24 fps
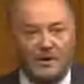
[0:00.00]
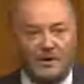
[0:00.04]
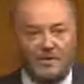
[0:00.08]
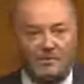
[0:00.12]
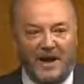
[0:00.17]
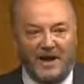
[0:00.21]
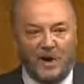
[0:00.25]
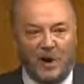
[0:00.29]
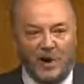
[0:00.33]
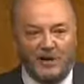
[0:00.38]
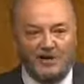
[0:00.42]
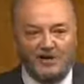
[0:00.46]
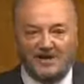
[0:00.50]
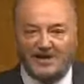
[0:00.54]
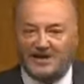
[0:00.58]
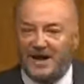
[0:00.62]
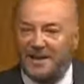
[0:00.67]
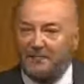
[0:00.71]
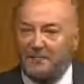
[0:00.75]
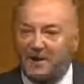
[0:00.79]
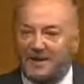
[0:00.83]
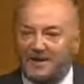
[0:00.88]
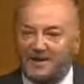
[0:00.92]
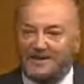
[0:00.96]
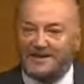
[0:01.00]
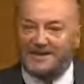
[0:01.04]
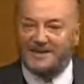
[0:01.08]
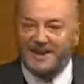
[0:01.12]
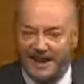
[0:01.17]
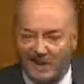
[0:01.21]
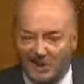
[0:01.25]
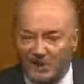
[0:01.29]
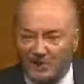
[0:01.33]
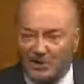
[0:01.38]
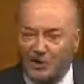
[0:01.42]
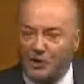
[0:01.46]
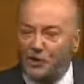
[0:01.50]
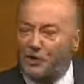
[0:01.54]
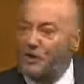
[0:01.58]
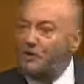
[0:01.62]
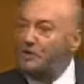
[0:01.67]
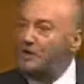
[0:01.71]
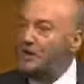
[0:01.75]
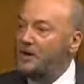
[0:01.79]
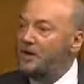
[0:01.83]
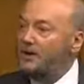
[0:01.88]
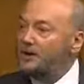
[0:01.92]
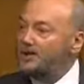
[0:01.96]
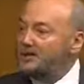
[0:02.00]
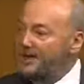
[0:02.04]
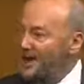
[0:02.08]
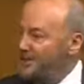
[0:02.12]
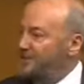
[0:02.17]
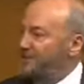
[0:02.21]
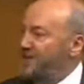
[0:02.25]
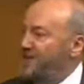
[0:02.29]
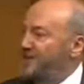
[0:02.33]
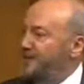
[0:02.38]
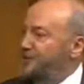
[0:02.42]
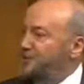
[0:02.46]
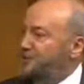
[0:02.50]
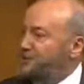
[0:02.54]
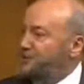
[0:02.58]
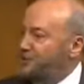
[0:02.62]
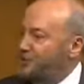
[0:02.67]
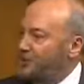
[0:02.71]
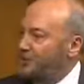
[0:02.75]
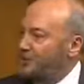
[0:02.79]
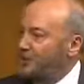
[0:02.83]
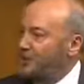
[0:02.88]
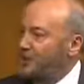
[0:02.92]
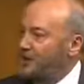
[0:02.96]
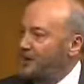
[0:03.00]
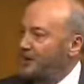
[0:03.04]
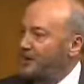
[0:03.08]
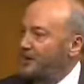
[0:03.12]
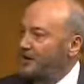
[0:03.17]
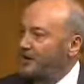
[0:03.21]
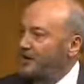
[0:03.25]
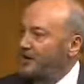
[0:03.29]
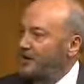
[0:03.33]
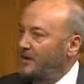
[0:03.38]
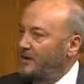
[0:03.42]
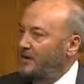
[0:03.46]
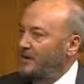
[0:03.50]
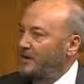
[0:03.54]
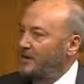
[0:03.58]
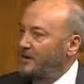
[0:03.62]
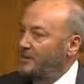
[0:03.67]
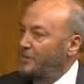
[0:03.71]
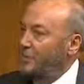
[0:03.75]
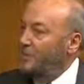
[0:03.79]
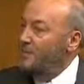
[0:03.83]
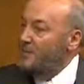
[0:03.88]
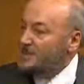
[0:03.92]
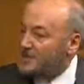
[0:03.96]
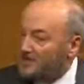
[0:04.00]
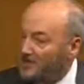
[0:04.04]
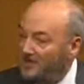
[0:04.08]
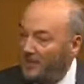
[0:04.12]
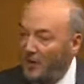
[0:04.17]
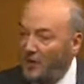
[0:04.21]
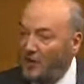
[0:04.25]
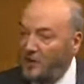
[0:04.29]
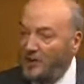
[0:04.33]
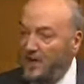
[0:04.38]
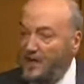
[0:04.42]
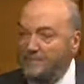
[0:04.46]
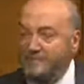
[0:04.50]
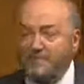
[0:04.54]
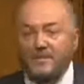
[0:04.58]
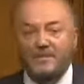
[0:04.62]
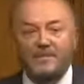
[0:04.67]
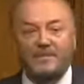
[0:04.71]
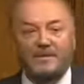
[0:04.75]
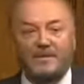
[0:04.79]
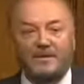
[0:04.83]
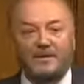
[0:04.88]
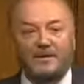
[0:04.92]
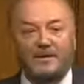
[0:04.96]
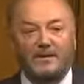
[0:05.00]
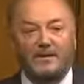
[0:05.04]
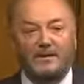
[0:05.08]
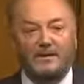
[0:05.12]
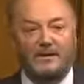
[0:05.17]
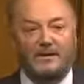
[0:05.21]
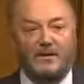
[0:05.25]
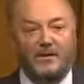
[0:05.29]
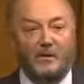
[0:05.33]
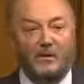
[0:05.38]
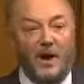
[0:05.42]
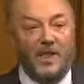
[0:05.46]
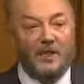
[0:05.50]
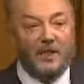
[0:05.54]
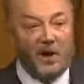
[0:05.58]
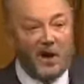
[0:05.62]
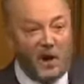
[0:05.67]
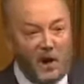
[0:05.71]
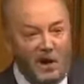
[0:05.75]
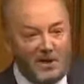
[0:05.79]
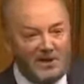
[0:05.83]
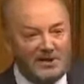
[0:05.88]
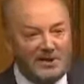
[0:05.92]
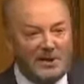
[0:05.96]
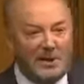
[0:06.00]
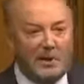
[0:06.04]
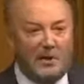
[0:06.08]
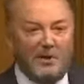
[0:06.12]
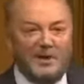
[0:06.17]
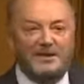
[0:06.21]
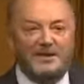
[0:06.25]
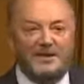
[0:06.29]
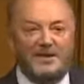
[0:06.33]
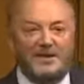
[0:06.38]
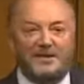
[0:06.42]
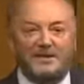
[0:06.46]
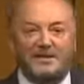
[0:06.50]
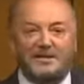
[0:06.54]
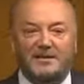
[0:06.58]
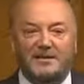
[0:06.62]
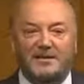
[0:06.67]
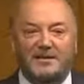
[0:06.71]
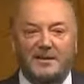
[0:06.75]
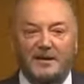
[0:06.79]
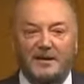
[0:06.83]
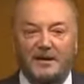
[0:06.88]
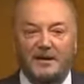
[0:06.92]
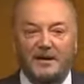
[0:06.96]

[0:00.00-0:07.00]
Because somebody tells you something is true, you must follow them, when the consequences